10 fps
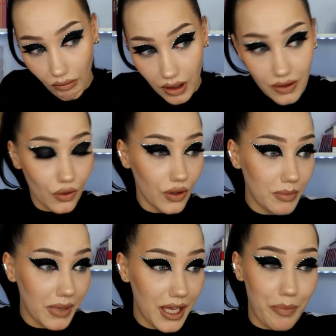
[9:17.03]
it's only
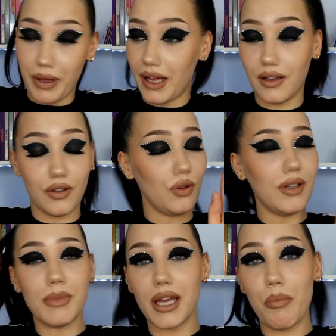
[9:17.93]
my
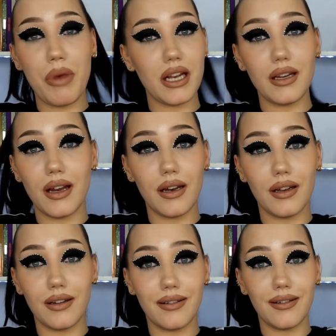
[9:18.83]
opinion.
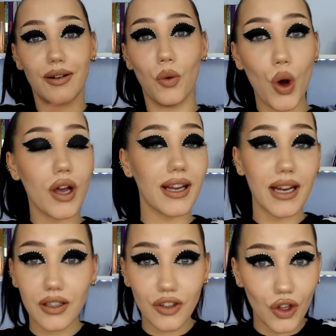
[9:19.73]
What can
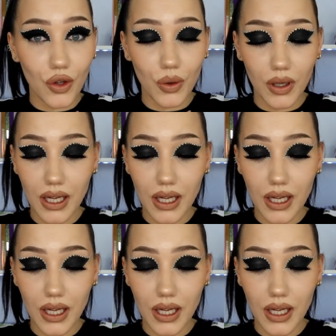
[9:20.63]
I do?